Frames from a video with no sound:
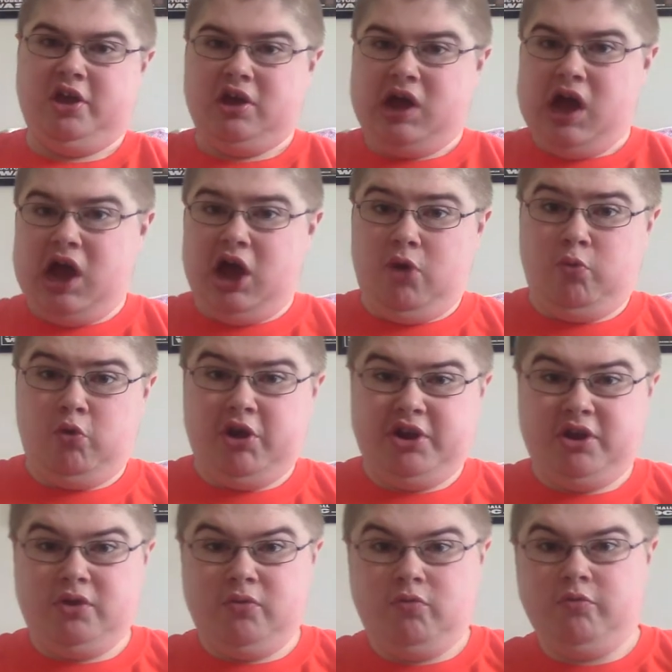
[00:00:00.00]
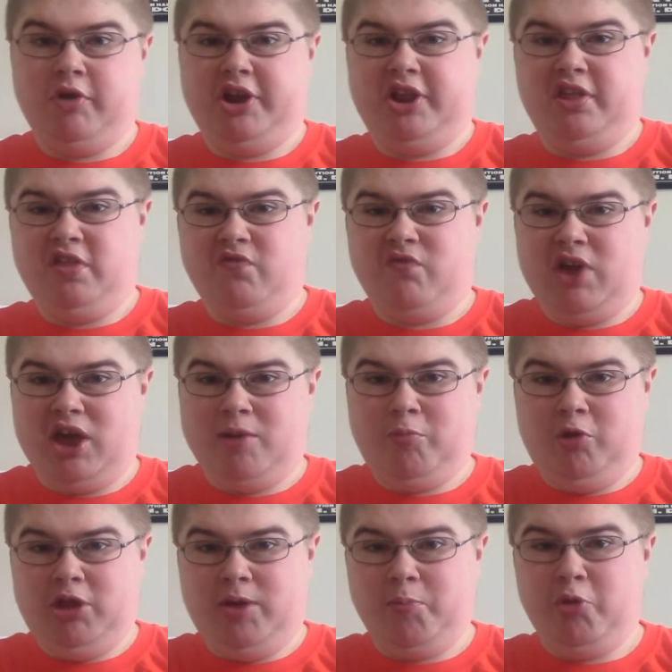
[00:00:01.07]
what his
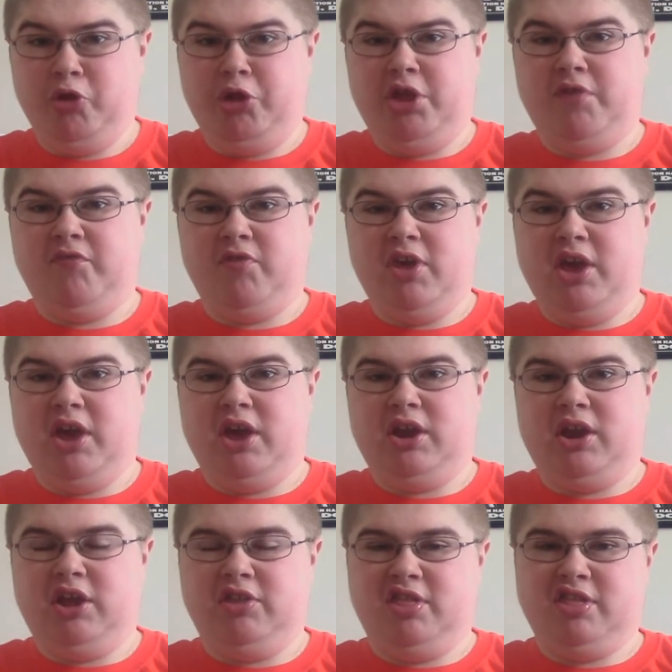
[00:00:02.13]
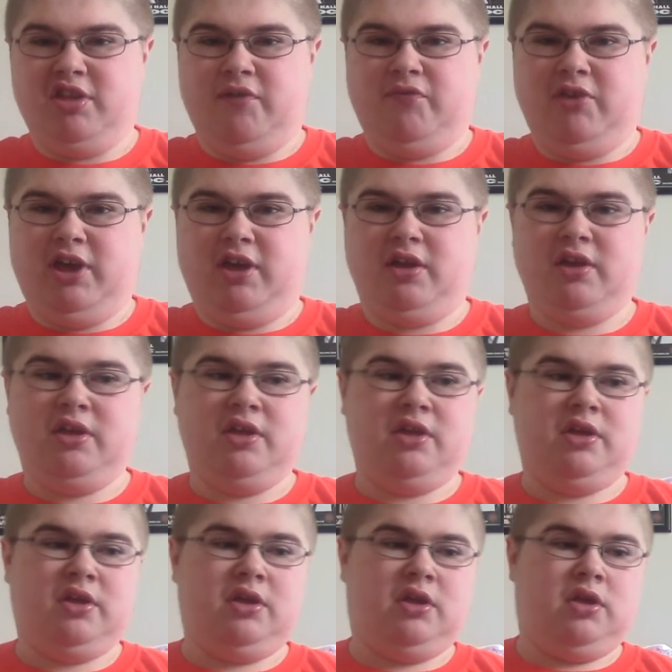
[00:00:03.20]
family believed in and stuff like
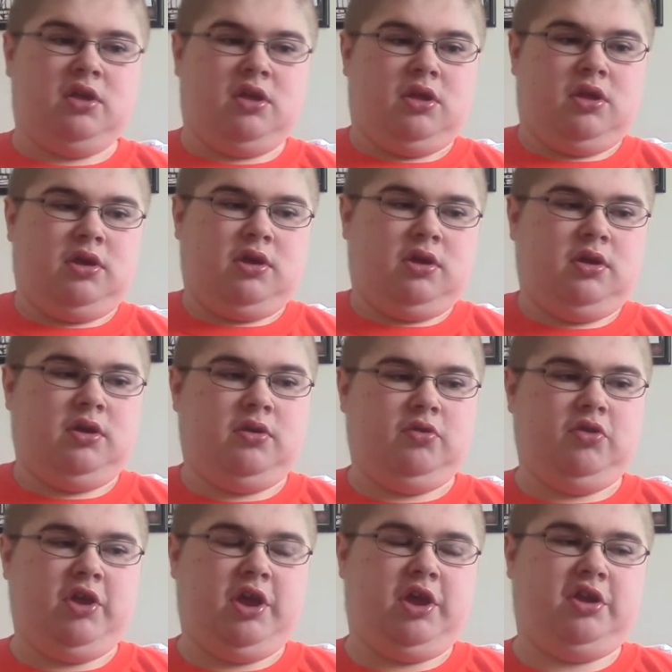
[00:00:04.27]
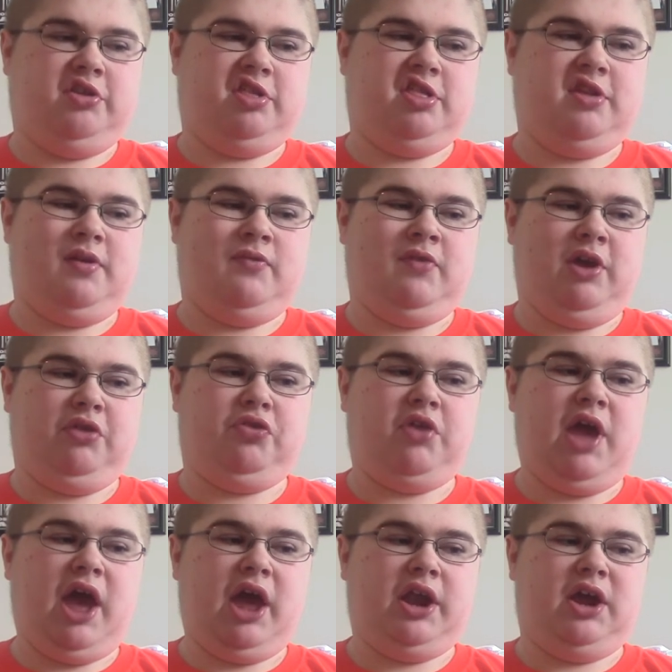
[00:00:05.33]

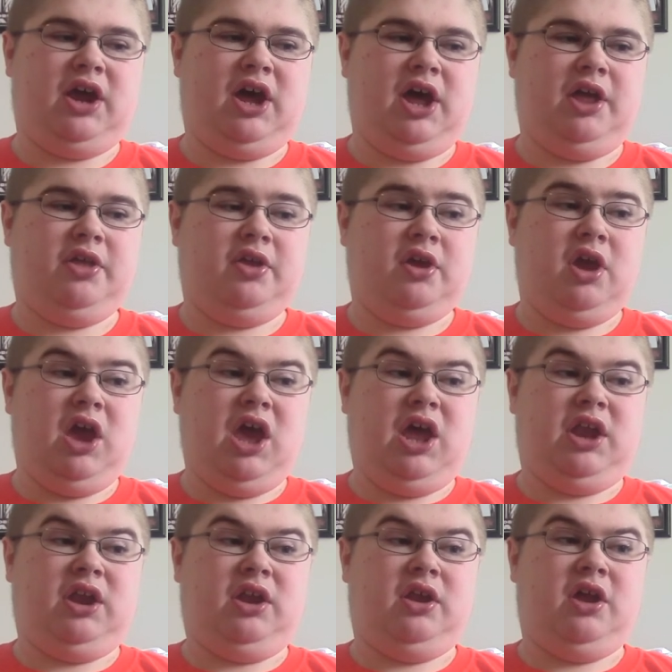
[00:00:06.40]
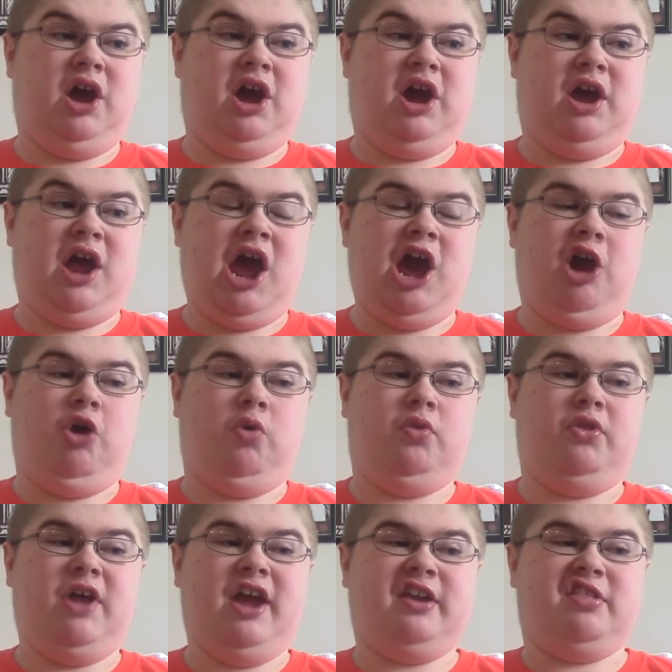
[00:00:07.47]
that, how
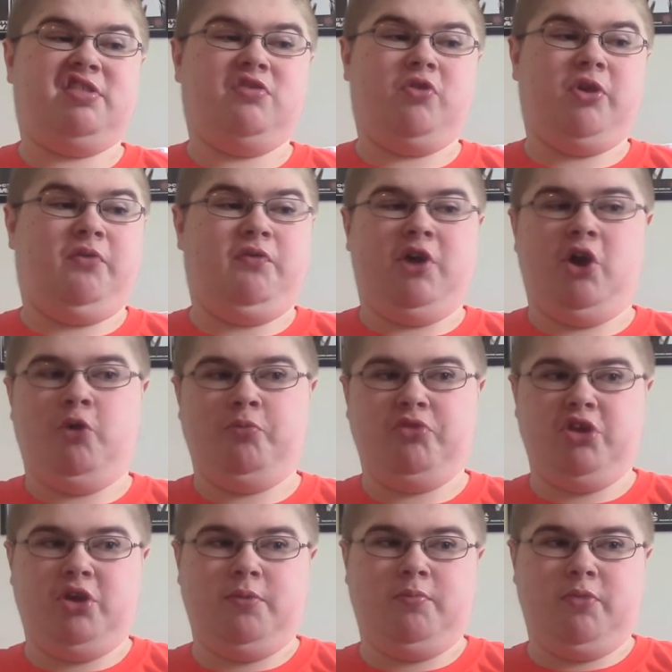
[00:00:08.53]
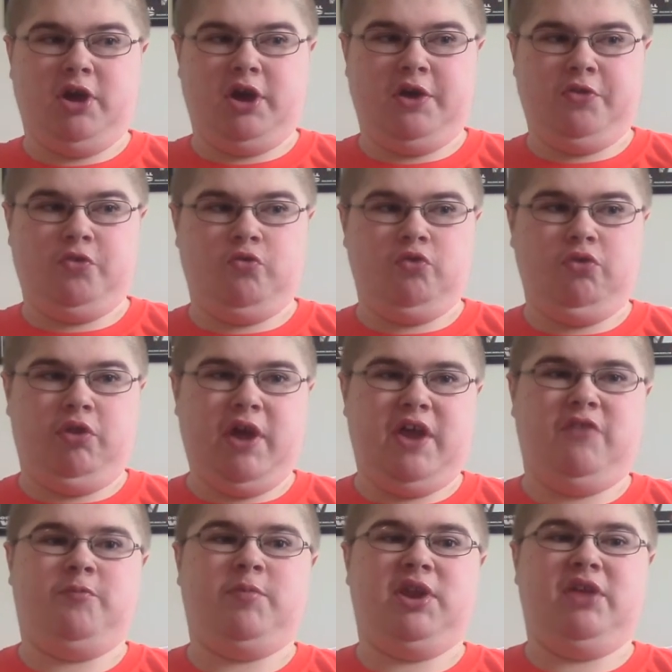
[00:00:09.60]
that sort of helped him through
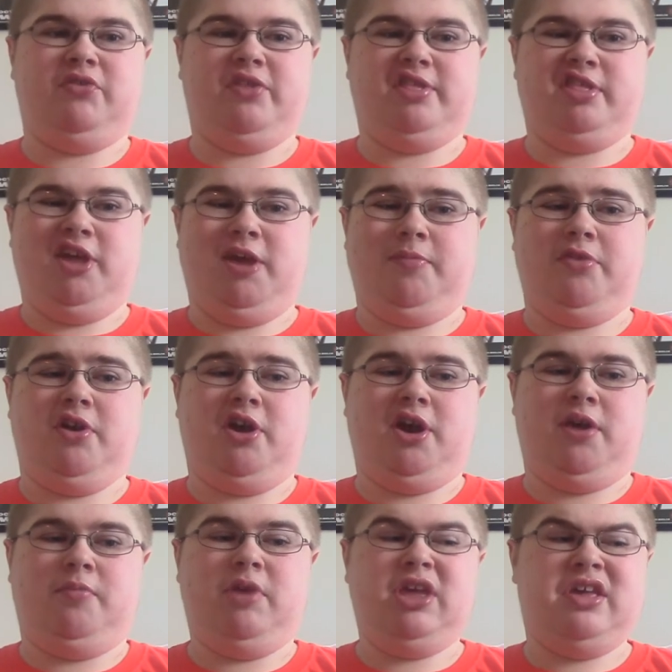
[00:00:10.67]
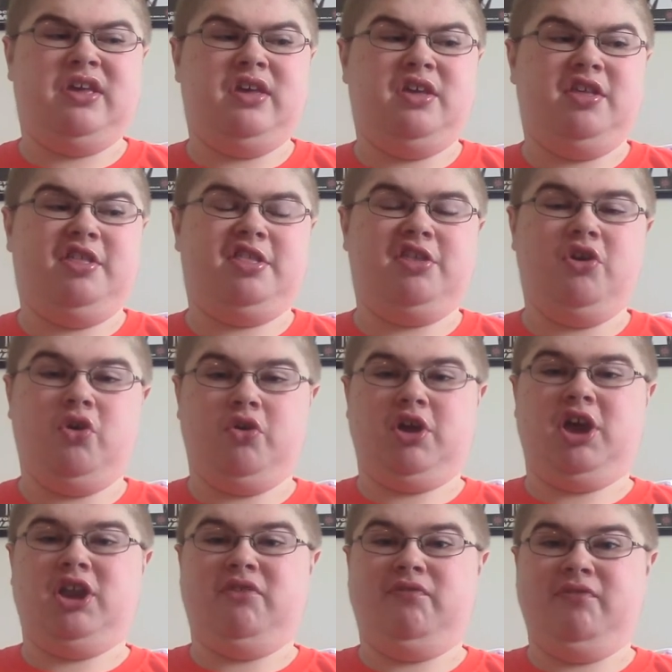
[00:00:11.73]
life, but at the same time, he still
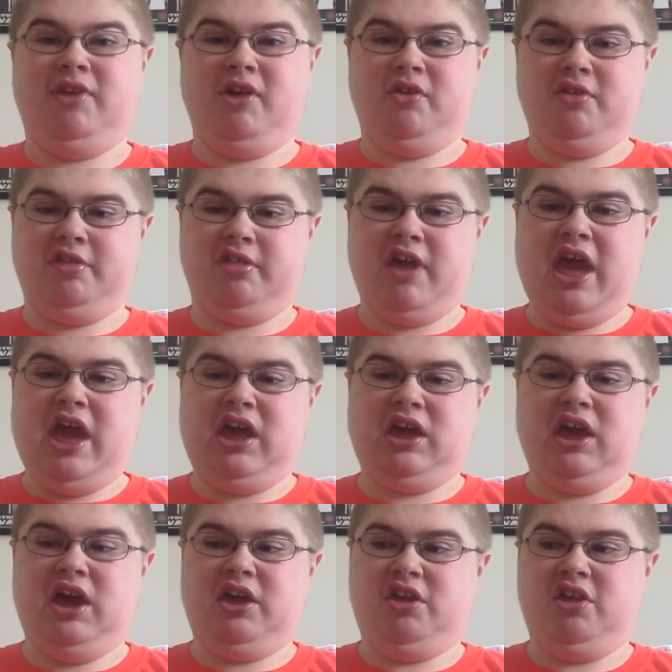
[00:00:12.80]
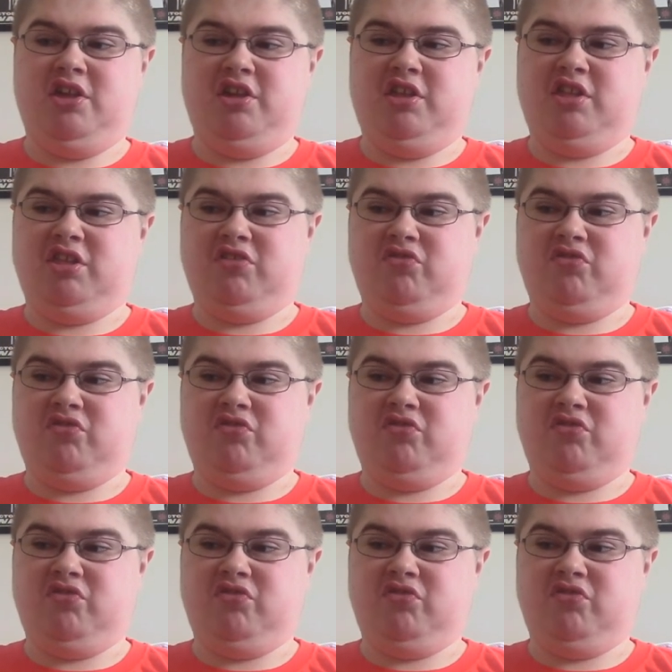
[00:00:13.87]
kind of feels like he